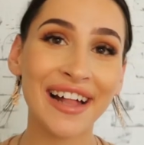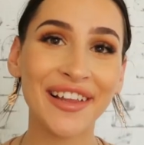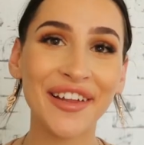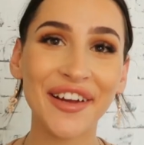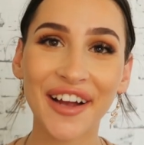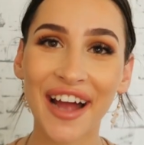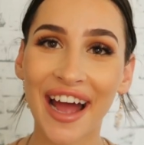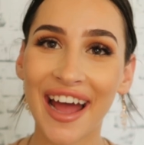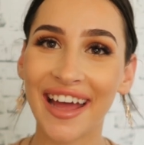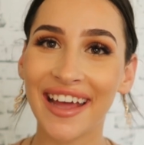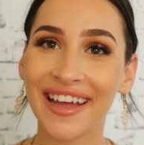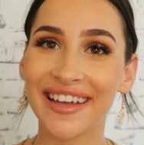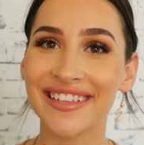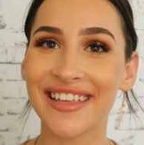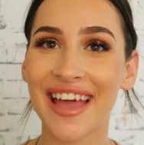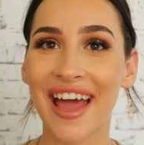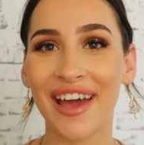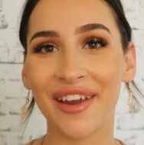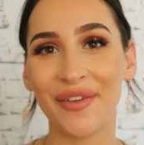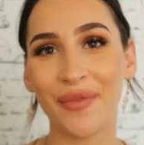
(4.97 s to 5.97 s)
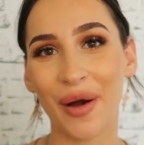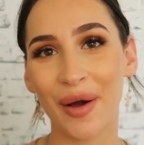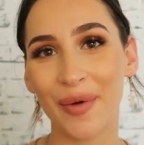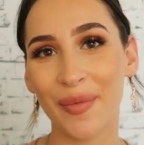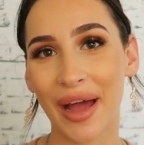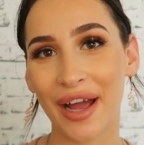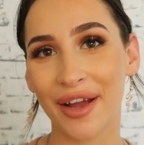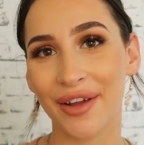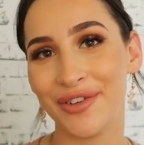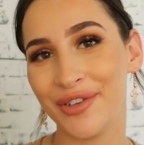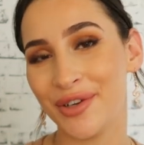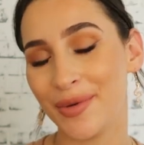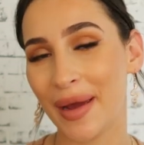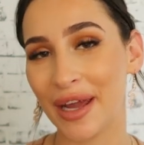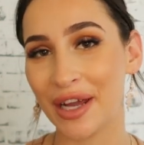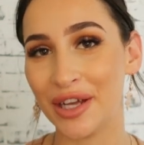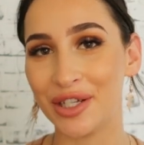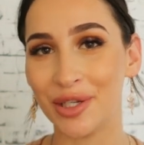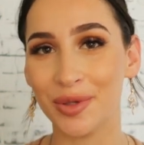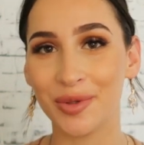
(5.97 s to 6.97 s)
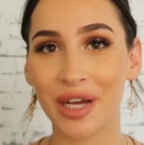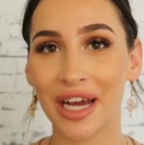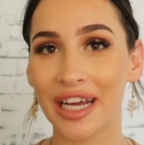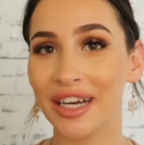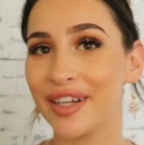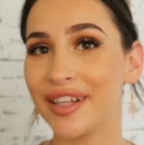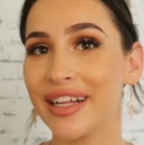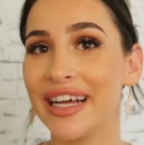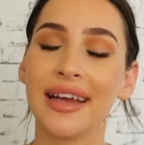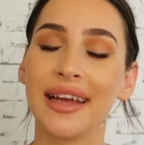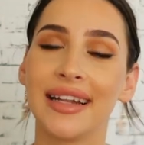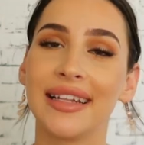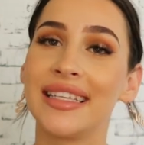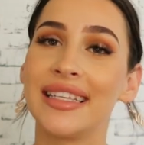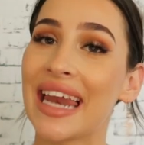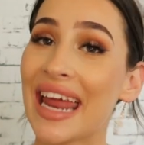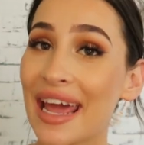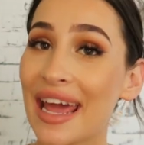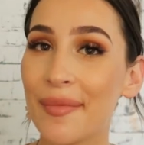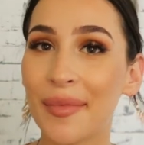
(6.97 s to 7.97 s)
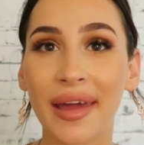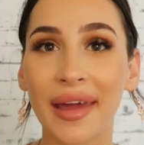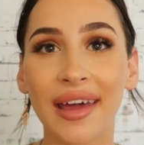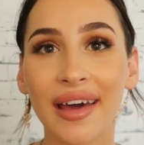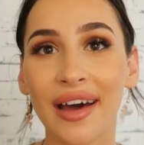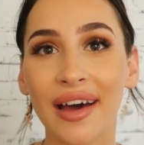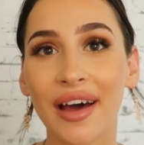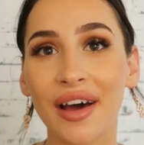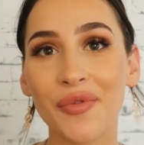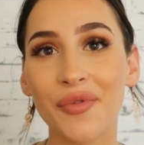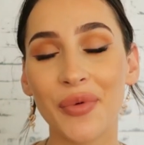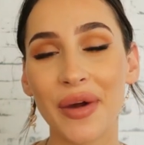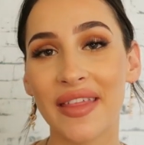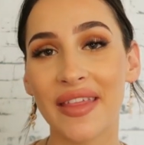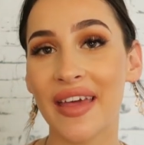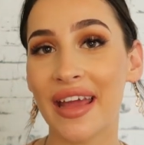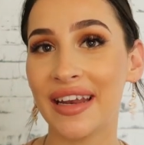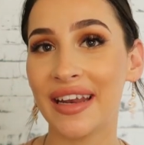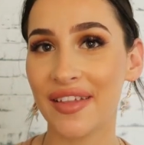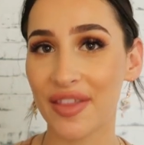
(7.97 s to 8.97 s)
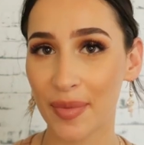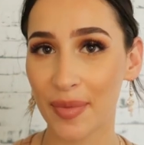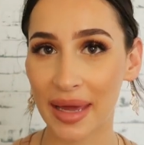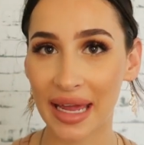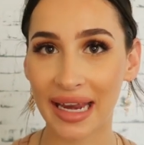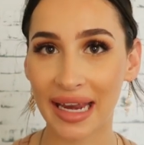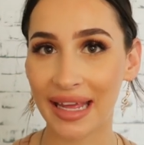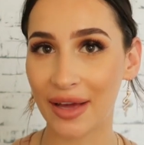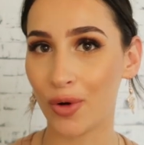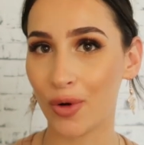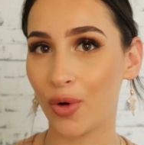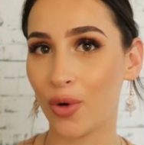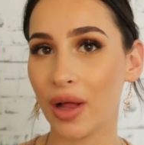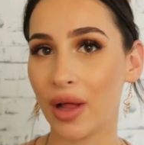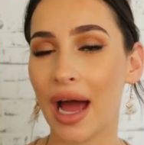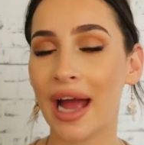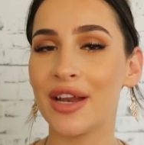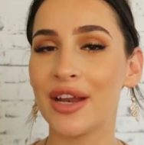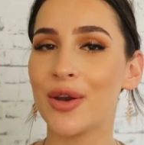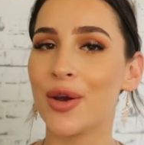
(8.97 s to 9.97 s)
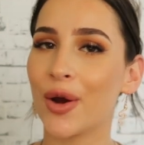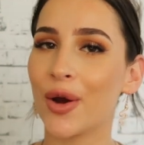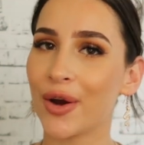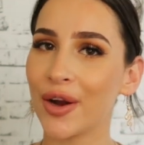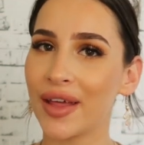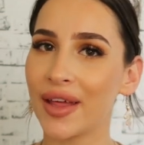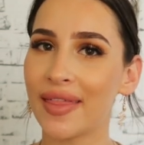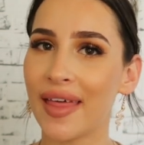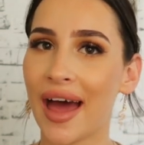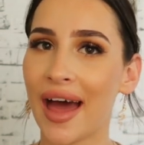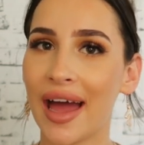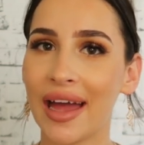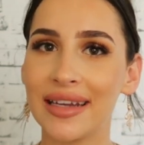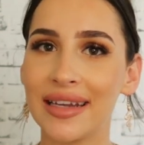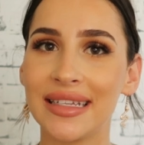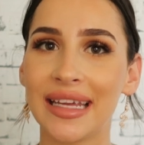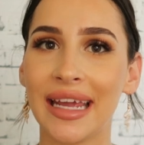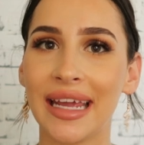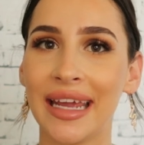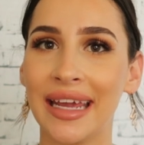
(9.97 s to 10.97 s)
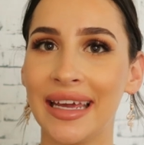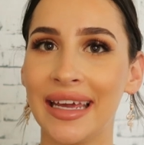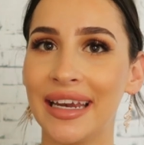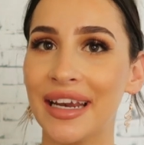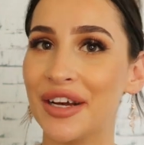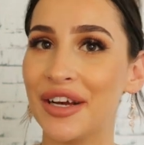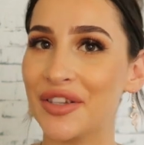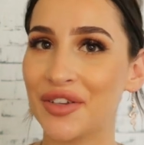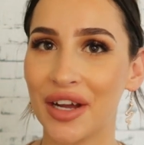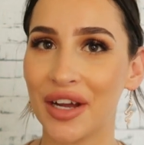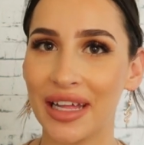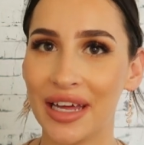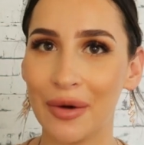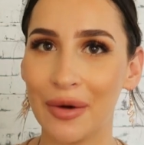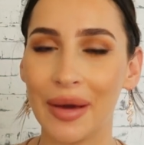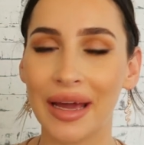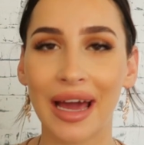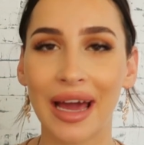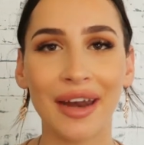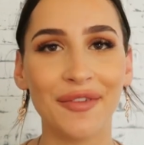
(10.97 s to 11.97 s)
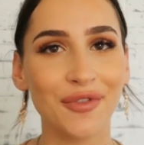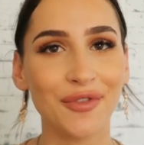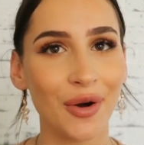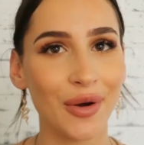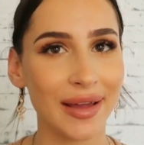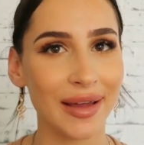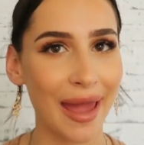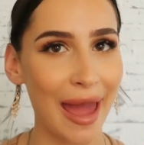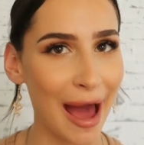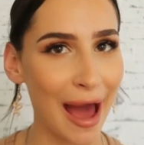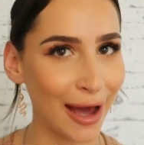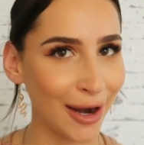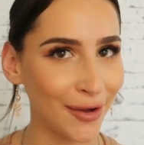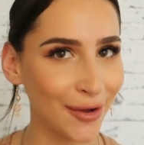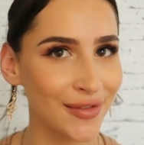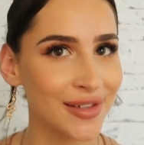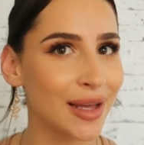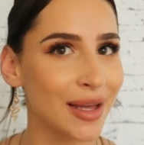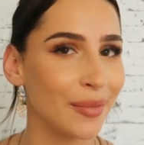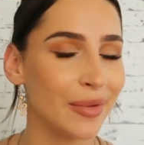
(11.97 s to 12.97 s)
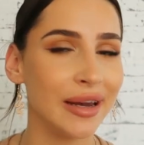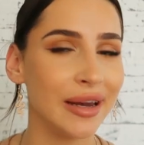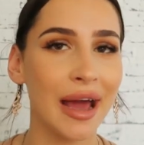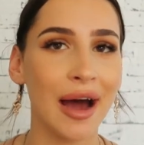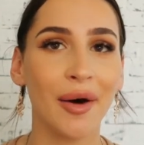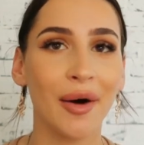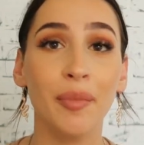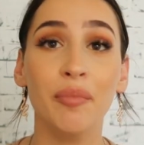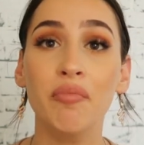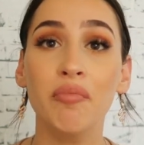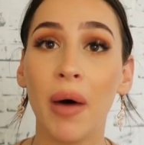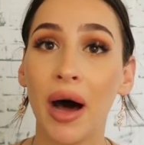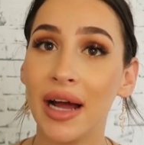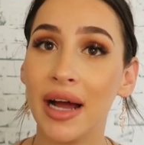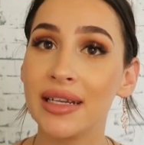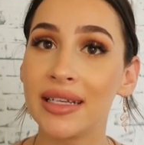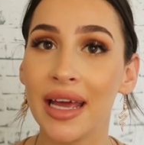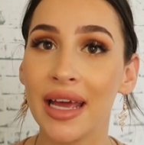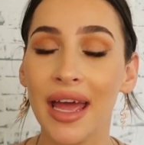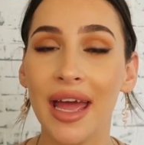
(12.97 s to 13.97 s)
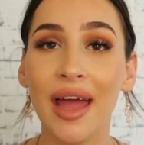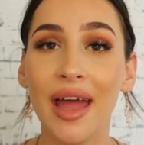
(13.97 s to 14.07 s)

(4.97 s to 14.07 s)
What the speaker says: Hello guys, and welcome back to my YouTube channel. Today I'm here with another bikini haul. I know that in Australia we're kind of going out of summer now, but